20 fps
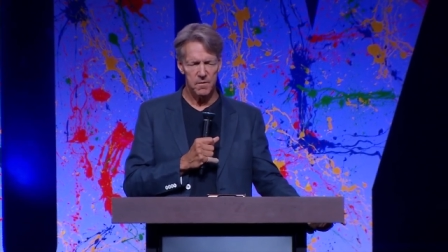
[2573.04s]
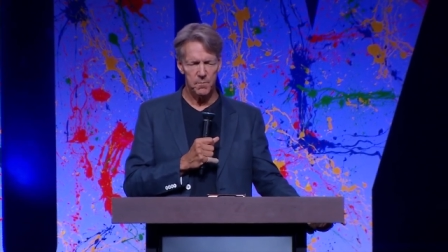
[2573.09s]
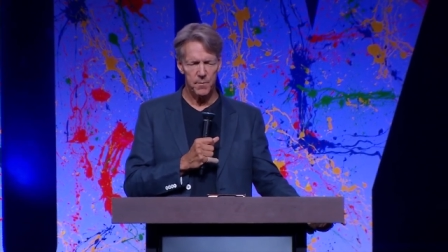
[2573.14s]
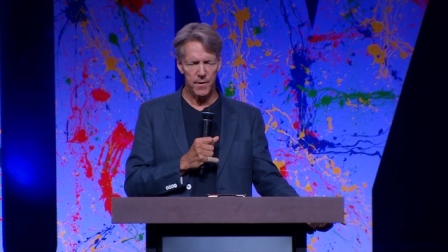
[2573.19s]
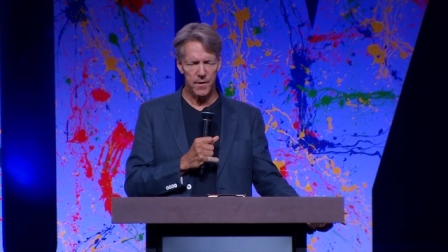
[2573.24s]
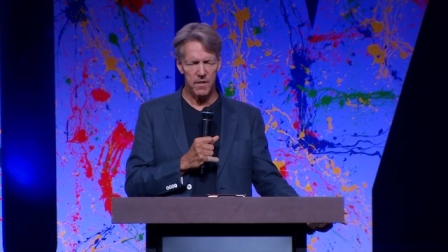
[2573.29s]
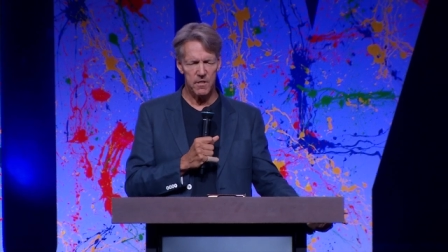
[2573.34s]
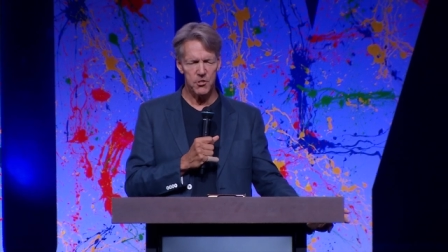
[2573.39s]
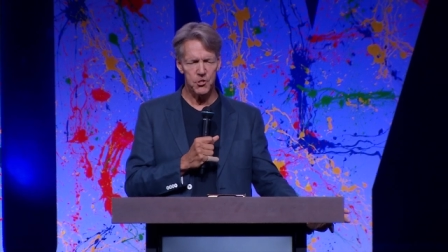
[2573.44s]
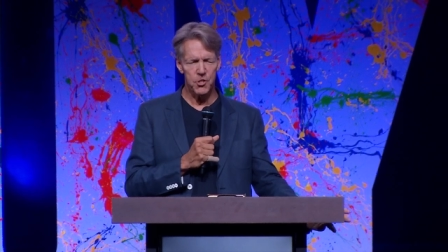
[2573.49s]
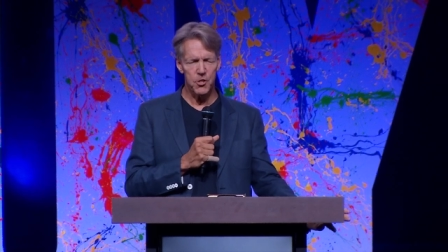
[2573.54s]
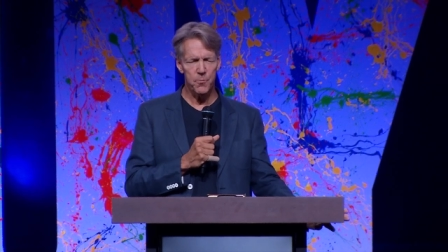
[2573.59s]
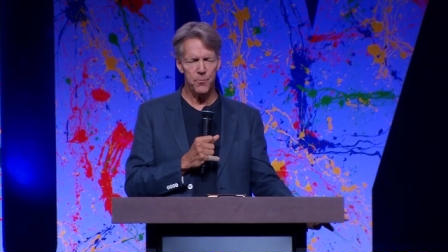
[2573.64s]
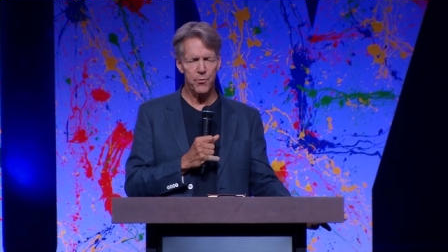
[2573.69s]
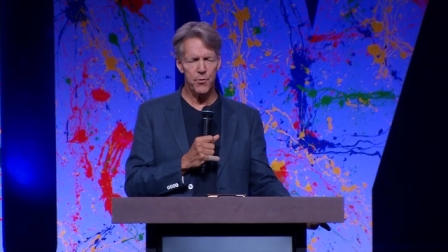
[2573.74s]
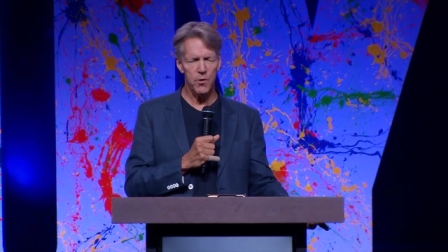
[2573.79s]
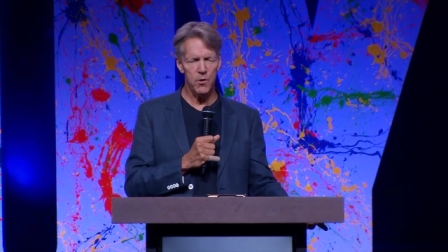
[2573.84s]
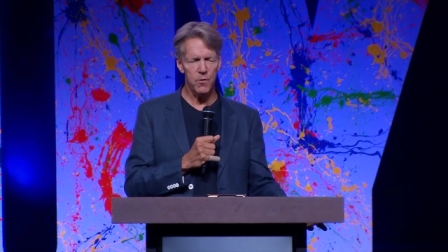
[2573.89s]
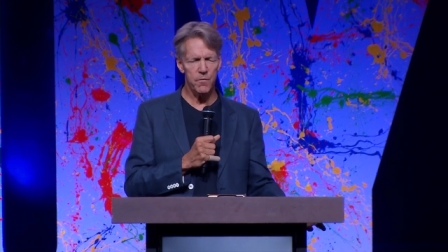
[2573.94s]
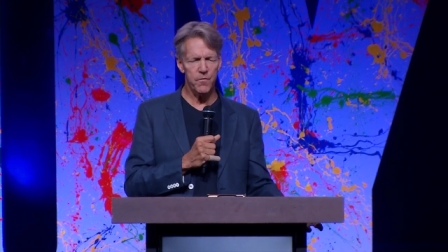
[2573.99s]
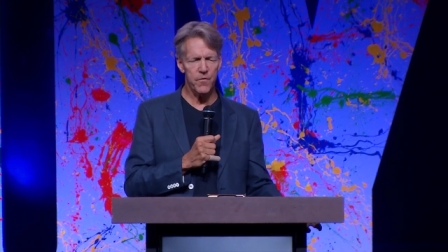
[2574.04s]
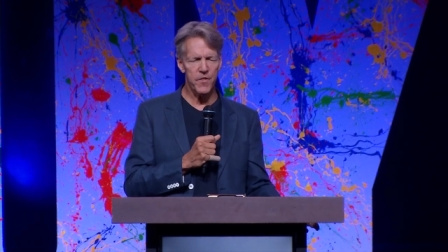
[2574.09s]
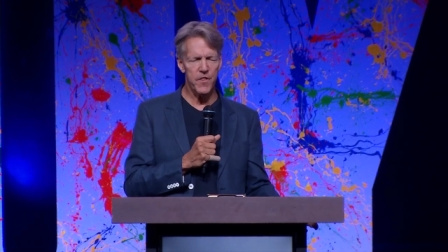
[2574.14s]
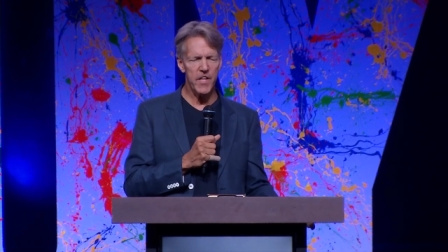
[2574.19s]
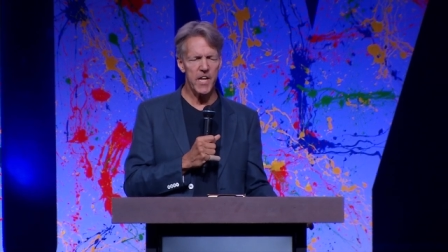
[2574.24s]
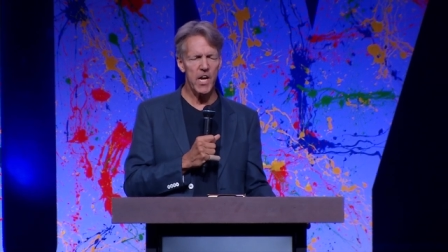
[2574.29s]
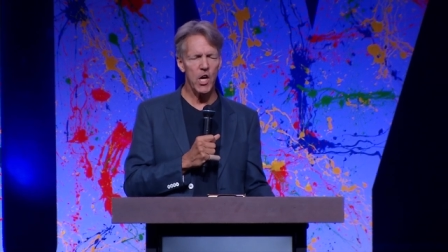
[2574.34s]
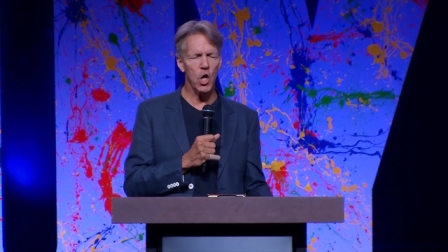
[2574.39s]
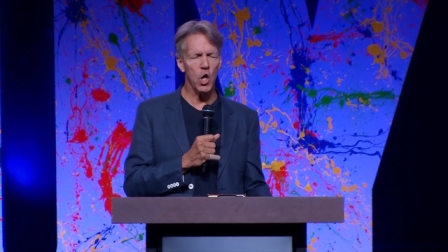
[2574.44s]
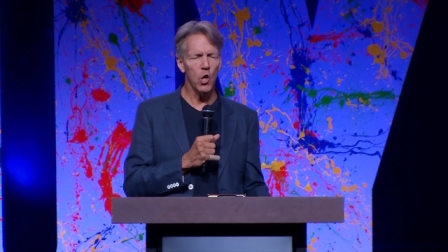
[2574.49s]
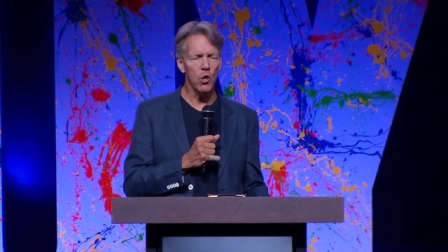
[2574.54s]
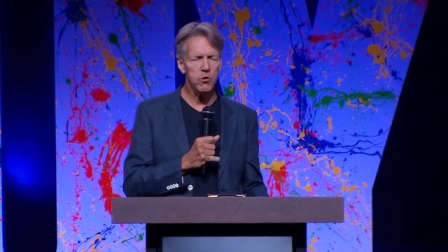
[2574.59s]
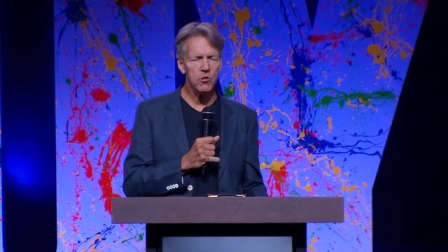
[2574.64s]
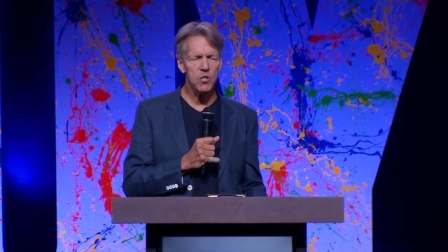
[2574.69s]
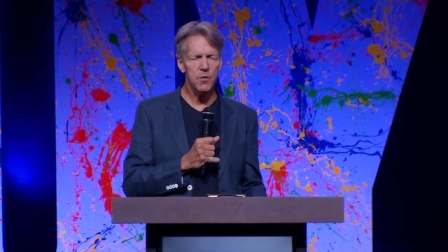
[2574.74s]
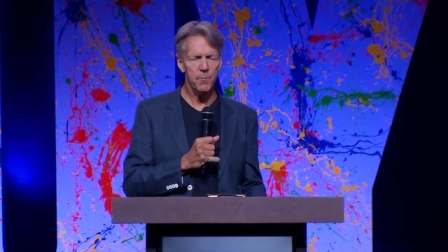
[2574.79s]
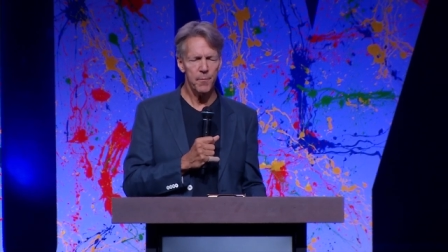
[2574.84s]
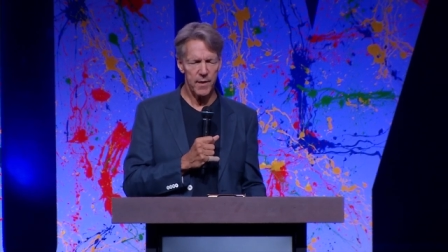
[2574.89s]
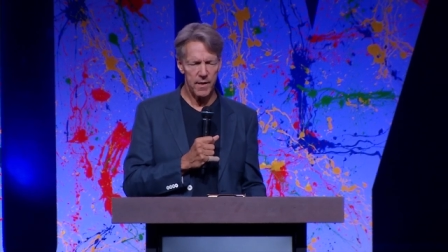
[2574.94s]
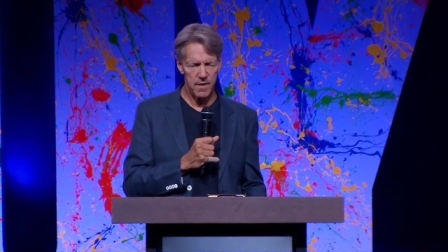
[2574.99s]
because you proved the
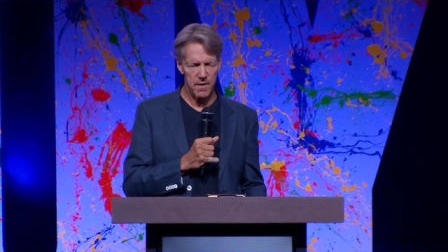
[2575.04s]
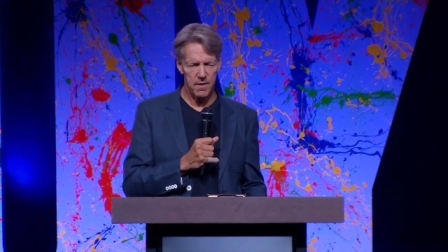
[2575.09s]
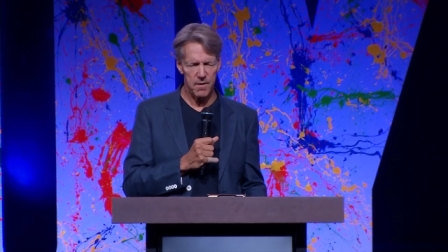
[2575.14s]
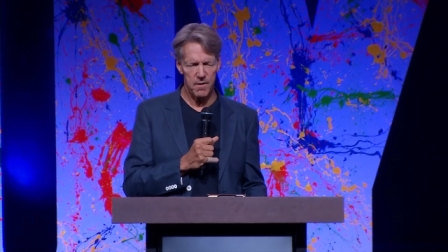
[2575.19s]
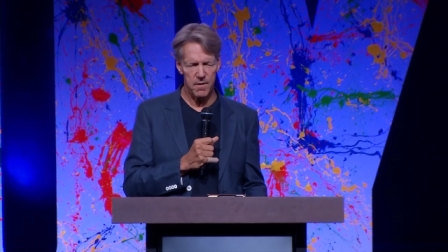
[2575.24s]
ultimate